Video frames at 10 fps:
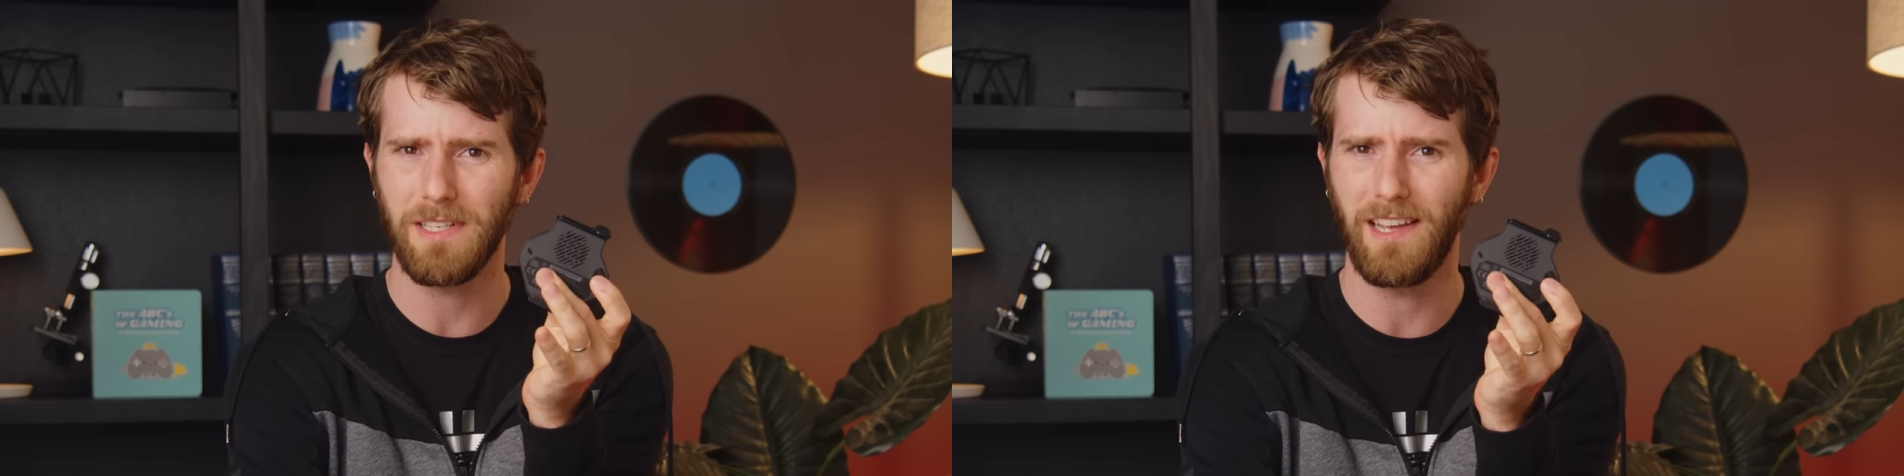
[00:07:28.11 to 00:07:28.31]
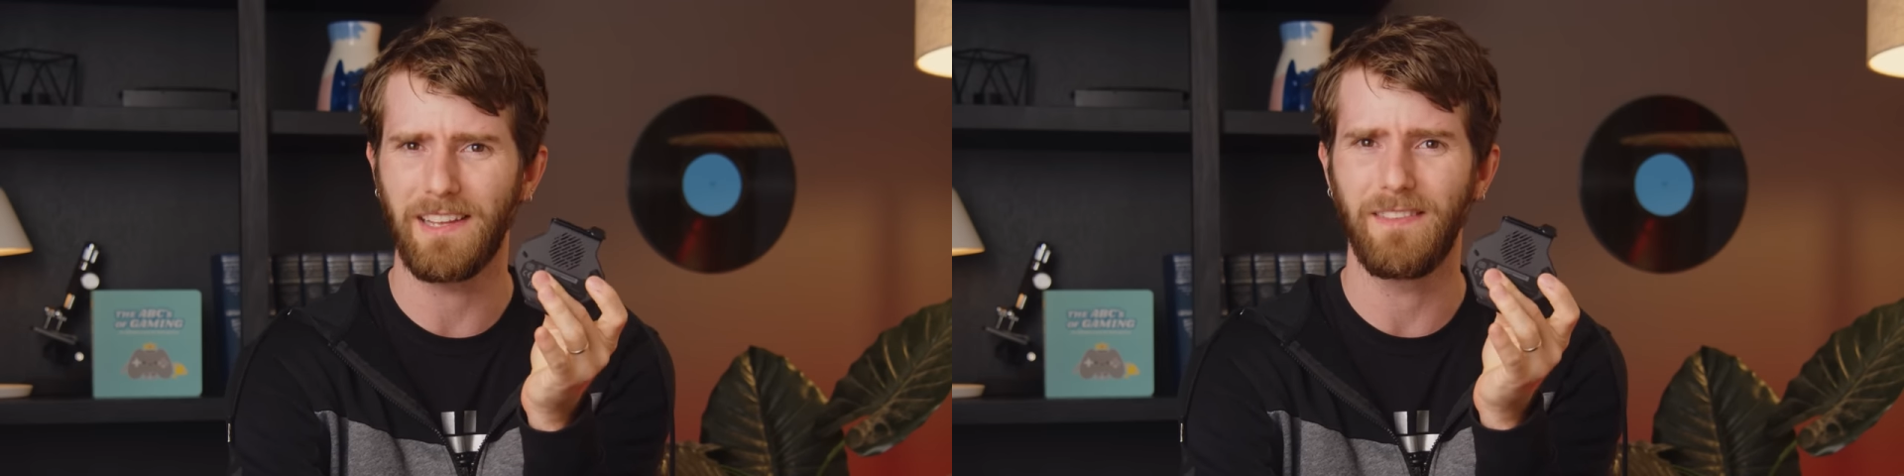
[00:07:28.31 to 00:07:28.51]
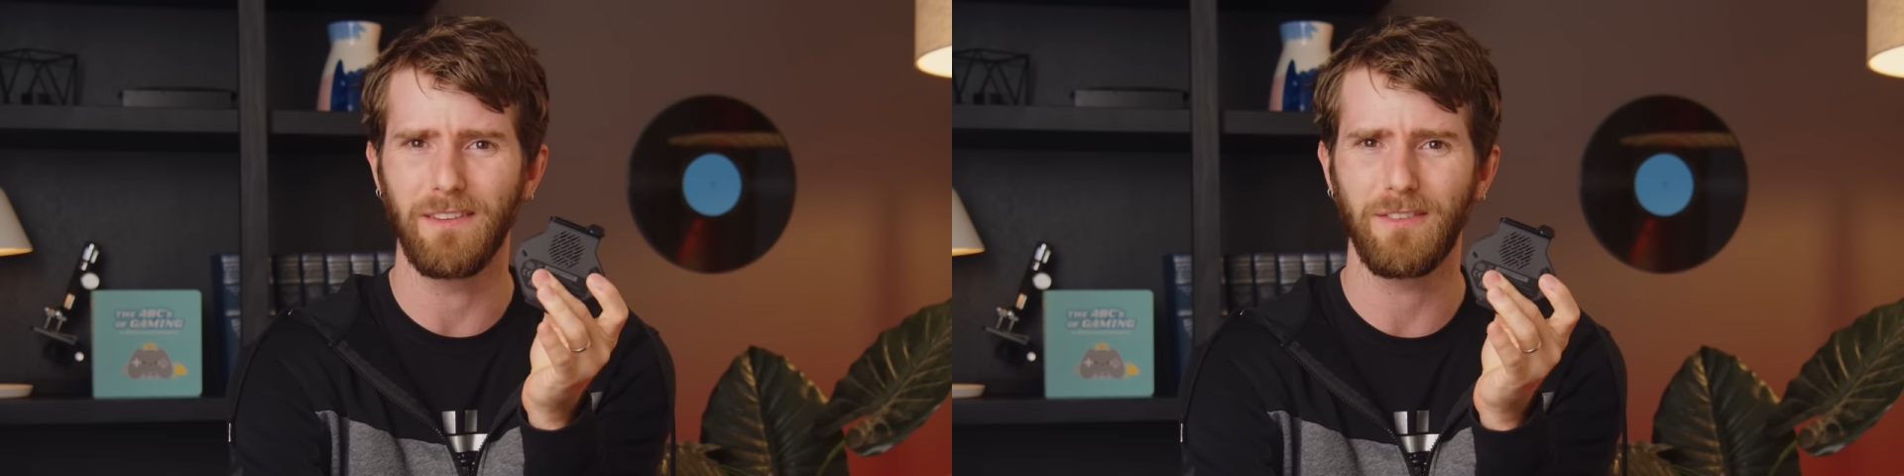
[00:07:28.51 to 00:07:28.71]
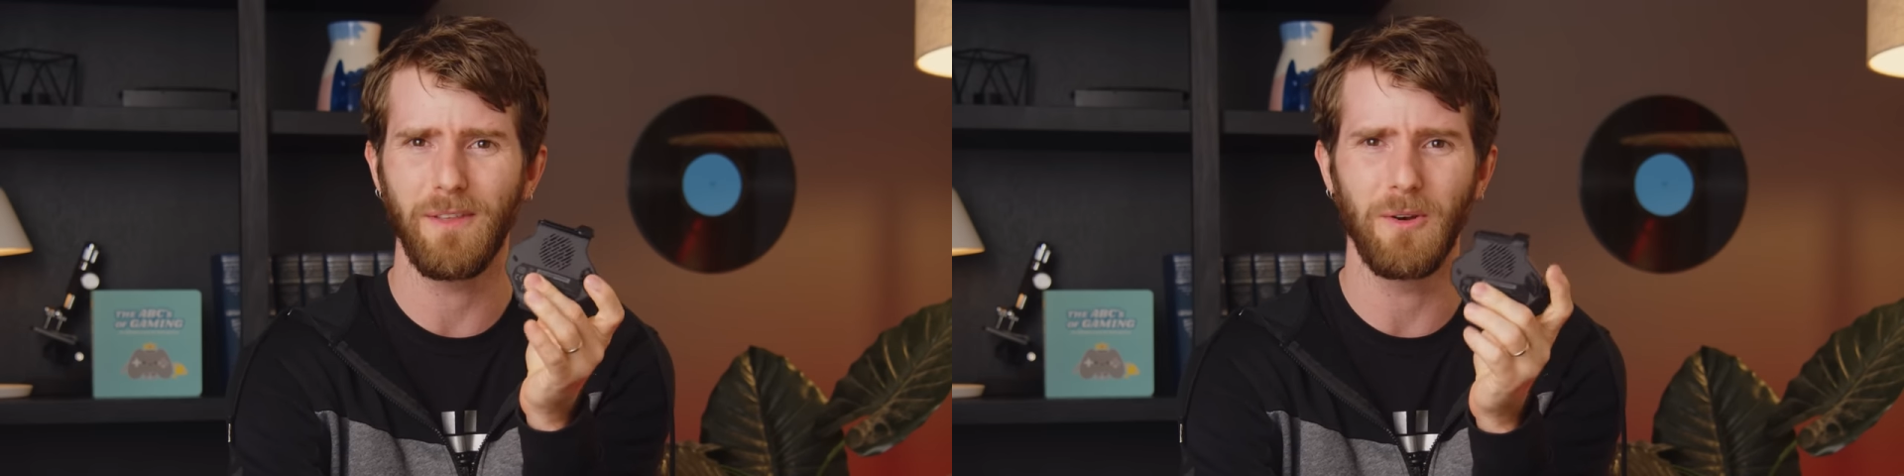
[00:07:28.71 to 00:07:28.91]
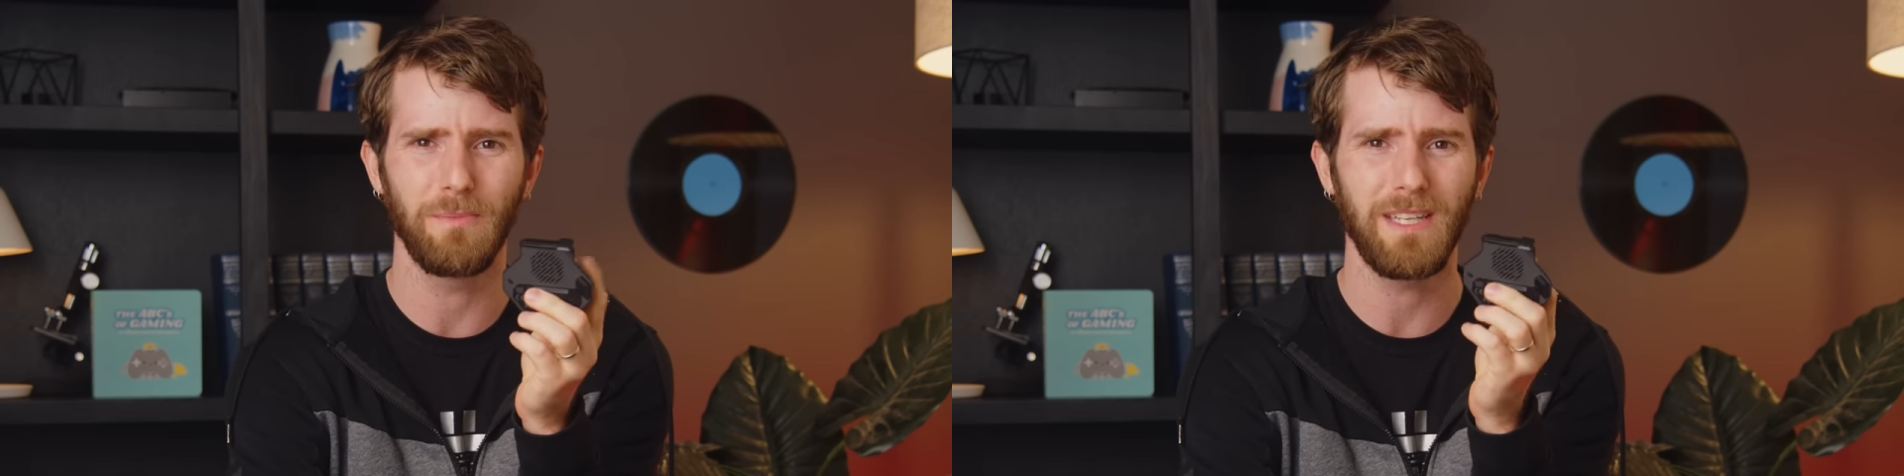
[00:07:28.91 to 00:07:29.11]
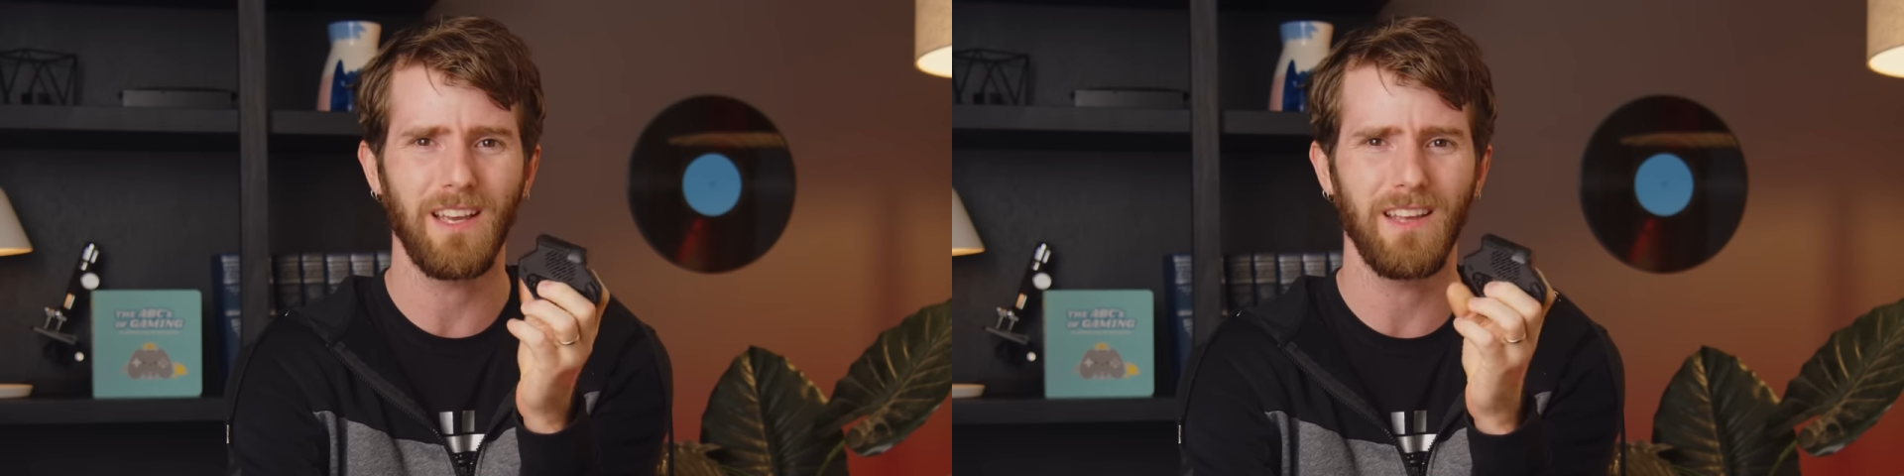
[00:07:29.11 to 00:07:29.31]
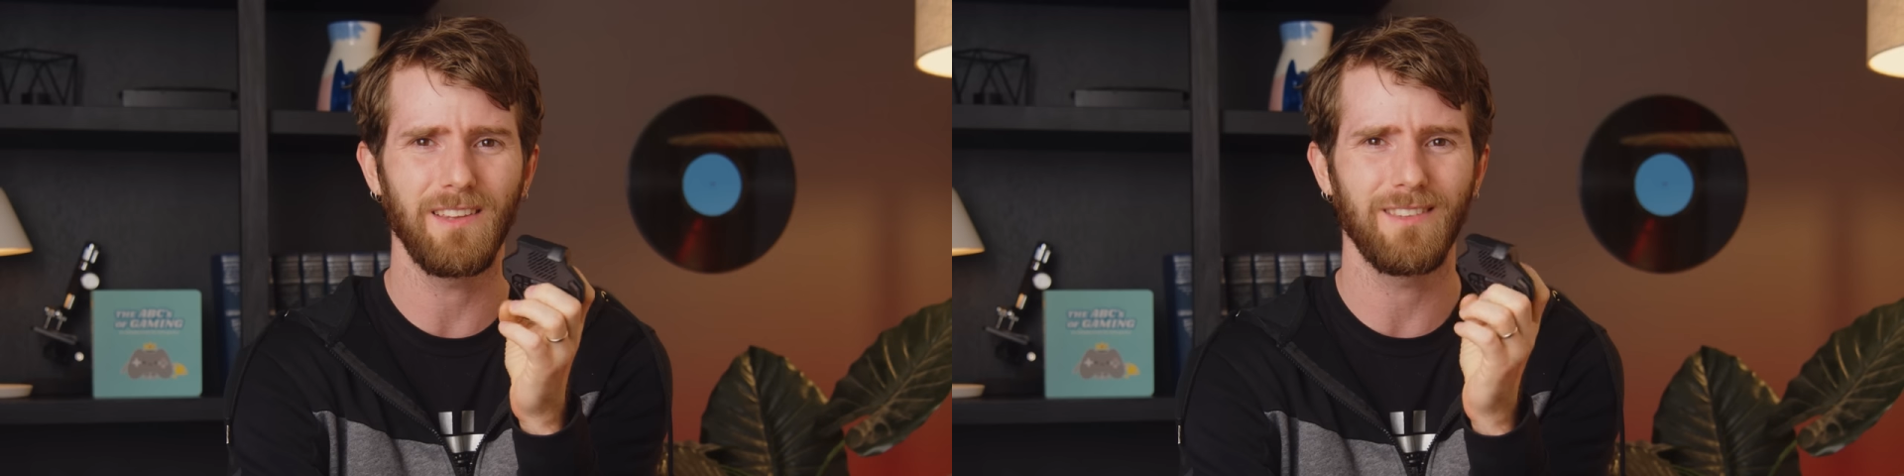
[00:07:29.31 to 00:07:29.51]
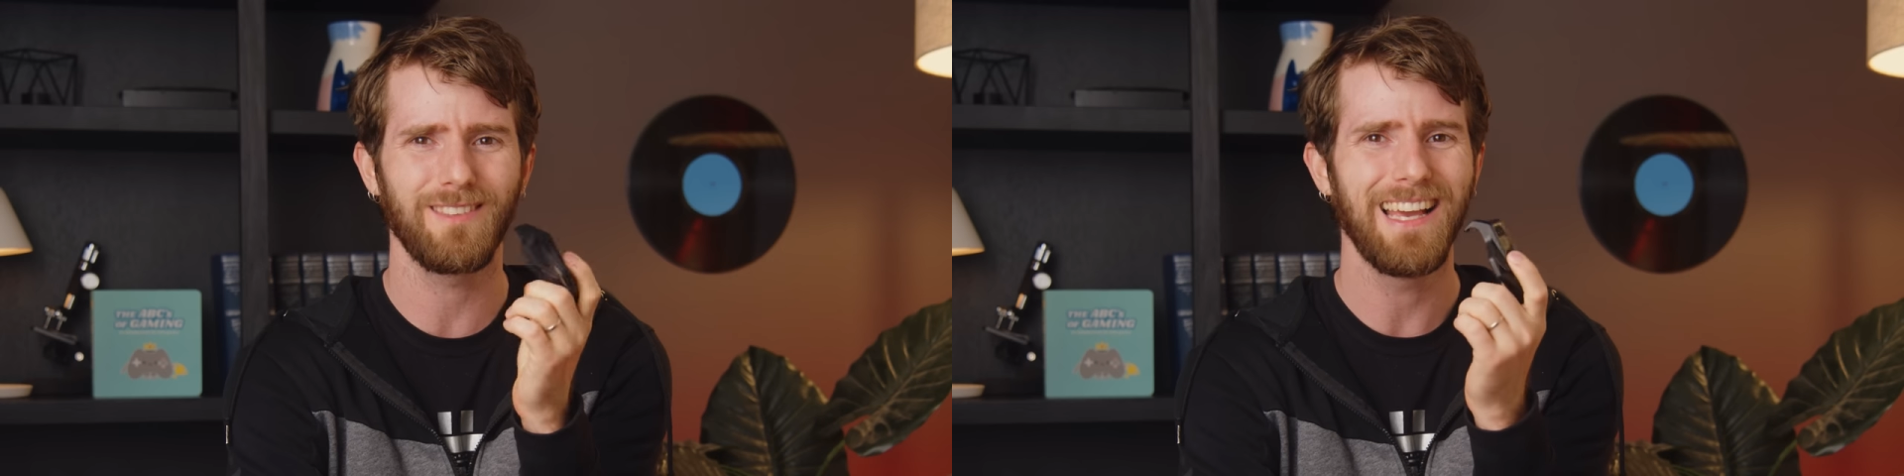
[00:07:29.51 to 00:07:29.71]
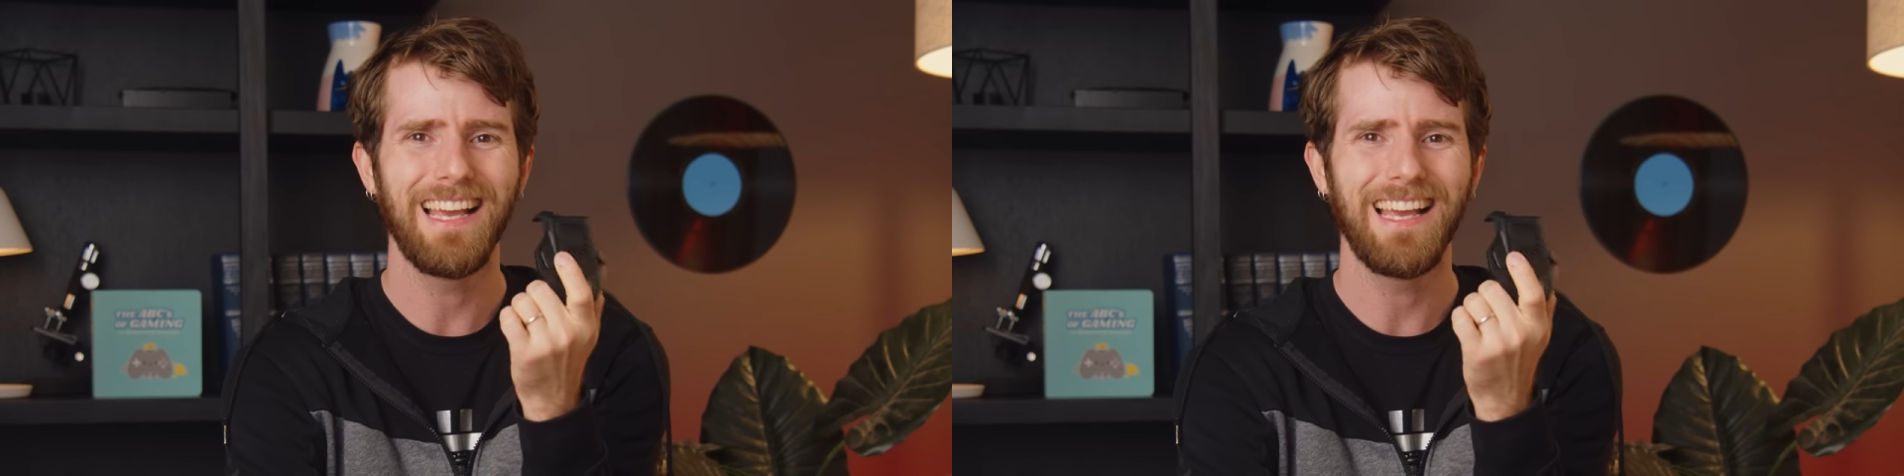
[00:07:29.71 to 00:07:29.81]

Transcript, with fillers: like this though, because,